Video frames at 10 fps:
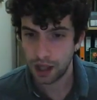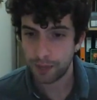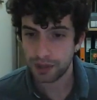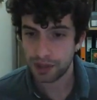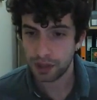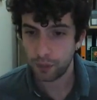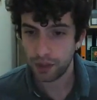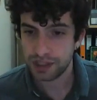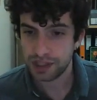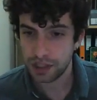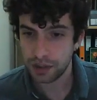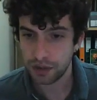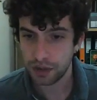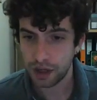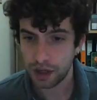Up until what
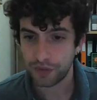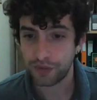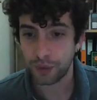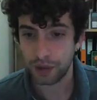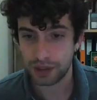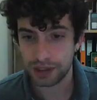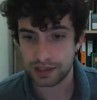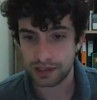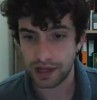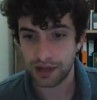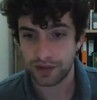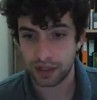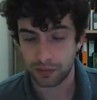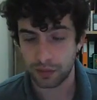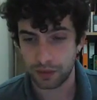year are voter lists
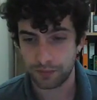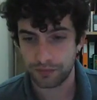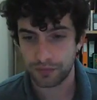available?